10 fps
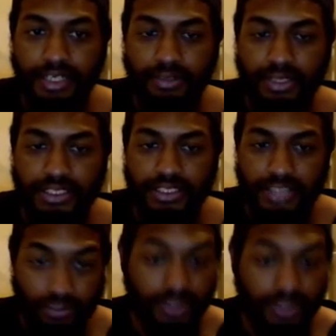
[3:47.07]
which the
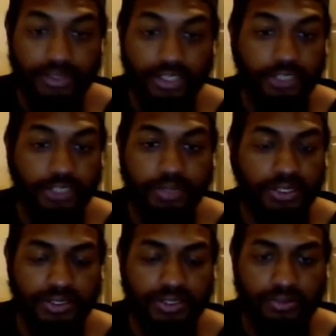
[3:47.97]
original
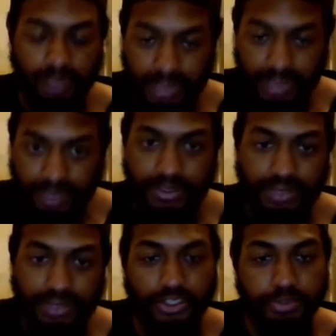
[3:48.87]

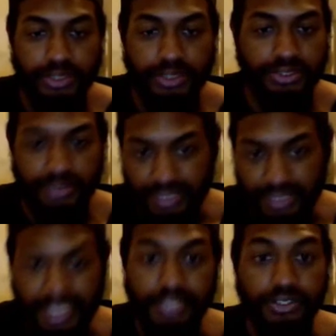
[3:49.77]
Ghostbusters
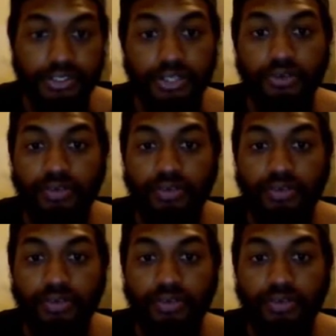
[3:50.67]
didn't do.